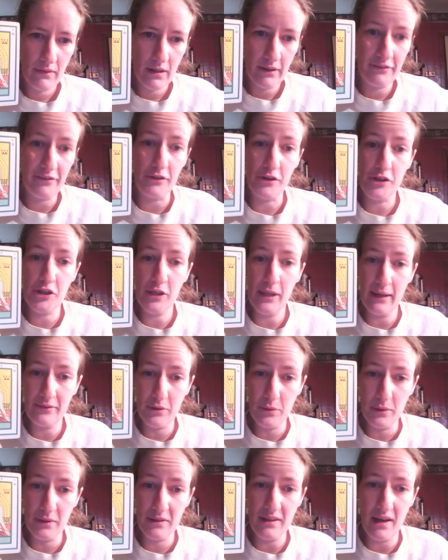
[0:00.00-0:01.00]
First, you have
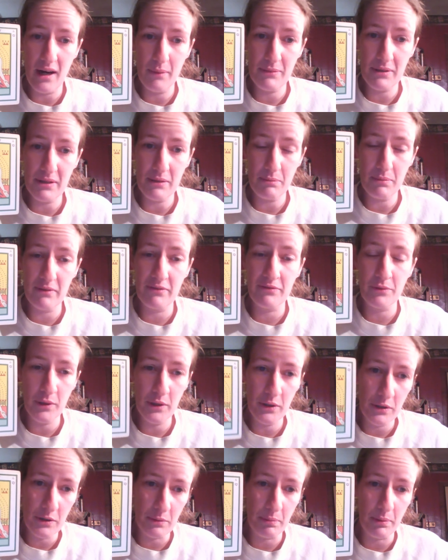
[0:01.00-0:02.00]
to adopt it before
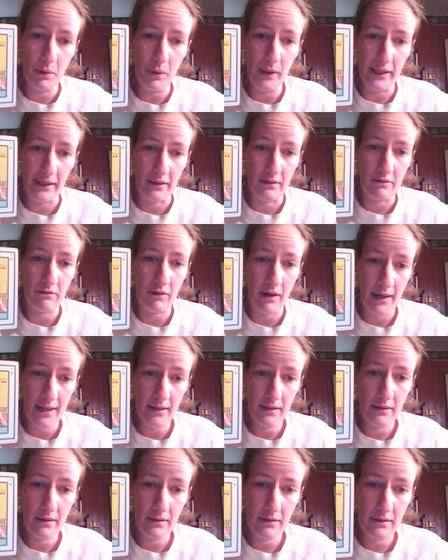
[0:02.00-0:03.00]
you deploy it, right?
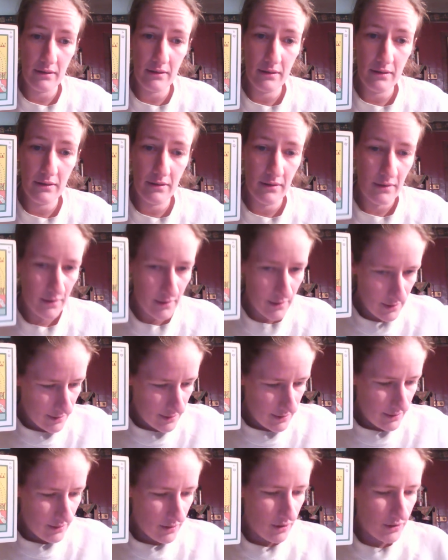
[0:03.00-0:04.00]

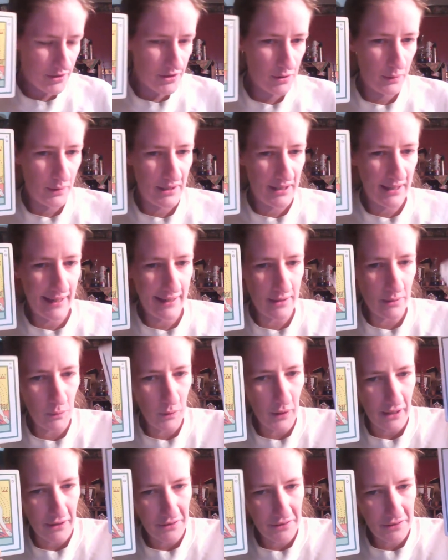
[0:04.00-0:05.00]
Also in tandem
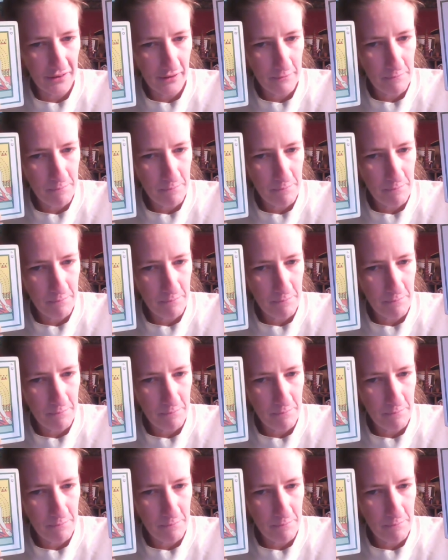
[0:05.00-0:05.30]
with